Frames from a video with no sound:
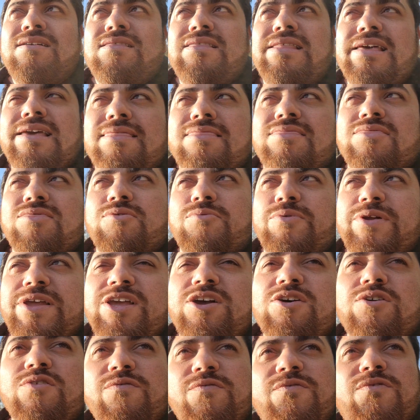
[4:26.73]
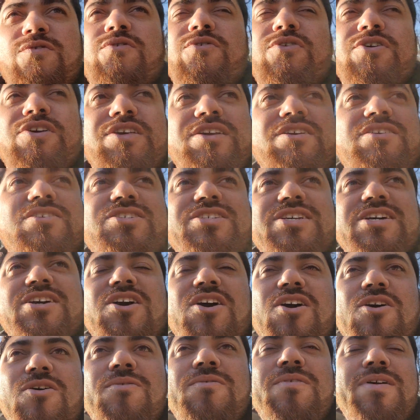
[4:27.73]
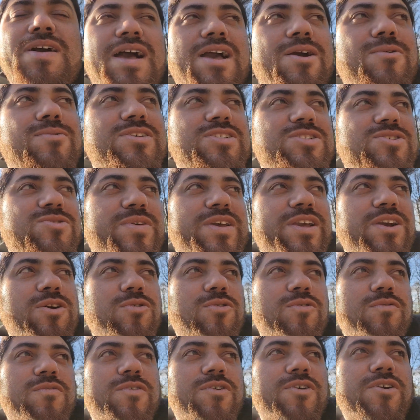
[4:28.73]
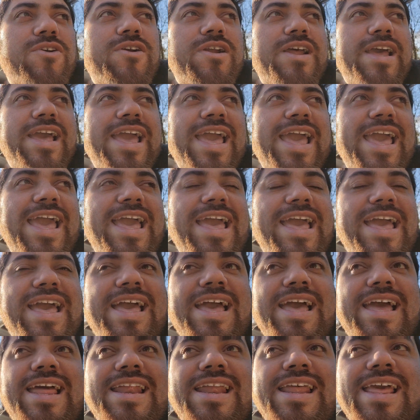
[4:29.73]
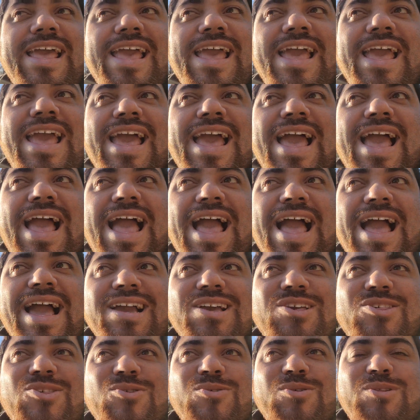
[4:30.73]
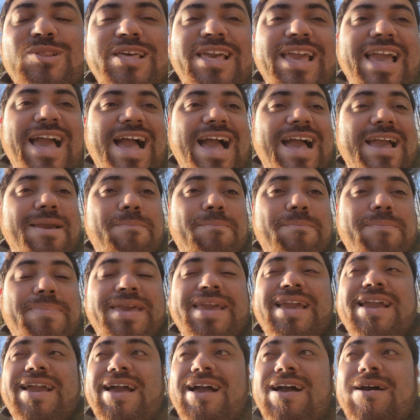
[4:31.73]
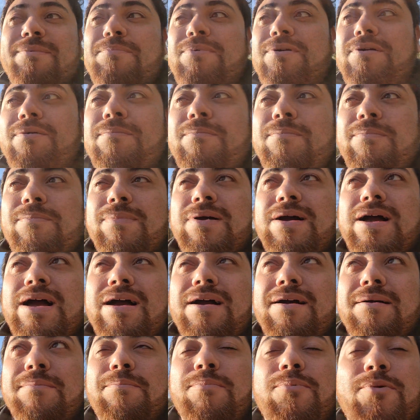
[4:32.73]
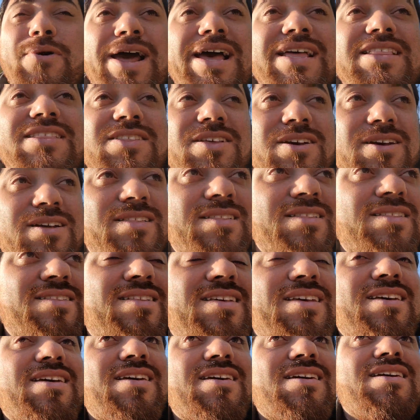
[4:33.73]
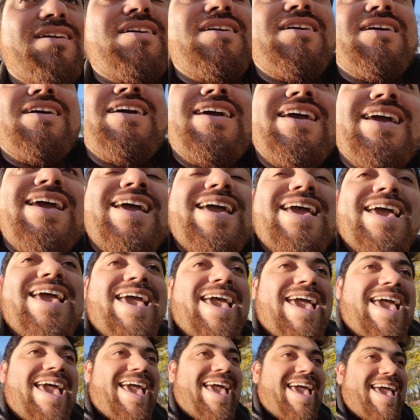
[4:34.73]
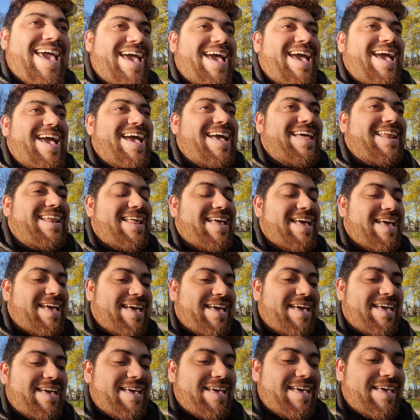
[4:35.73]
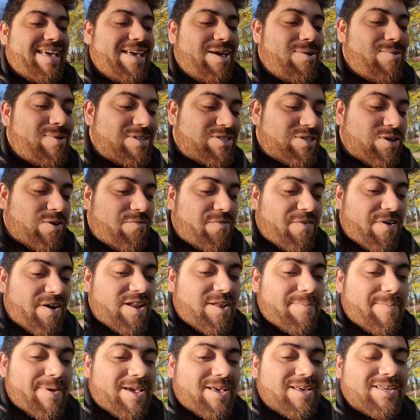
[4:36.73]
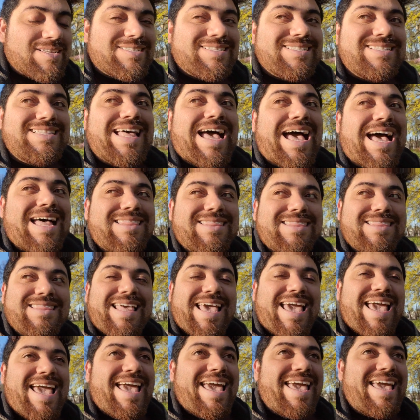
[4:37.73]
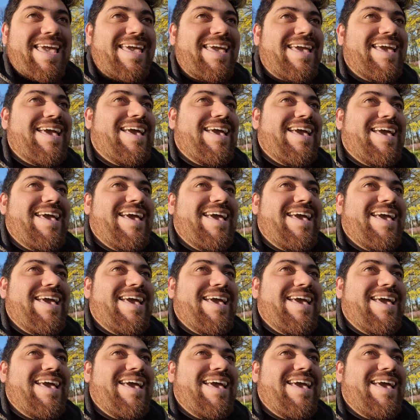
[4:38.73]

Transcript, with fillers: like three or four years ago, I was doing Uber, and actually I pick up Brandon, and it was so funny because that day